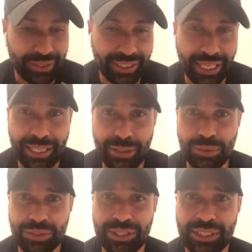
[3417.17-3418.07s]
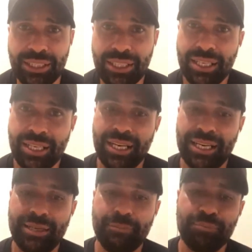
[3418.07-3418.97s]
saga was that
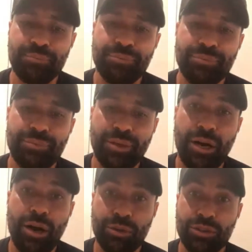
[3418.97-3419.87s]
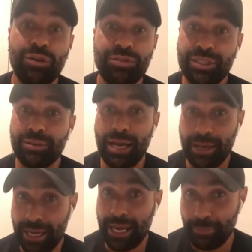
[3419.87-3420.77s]
I was offered an
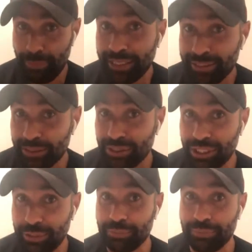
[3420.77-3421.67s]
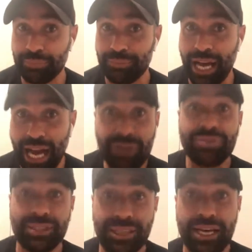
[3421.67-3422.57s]
ambassadorship
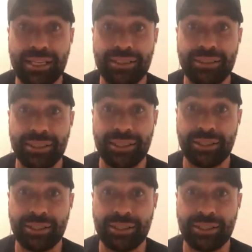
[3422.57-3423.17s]
after that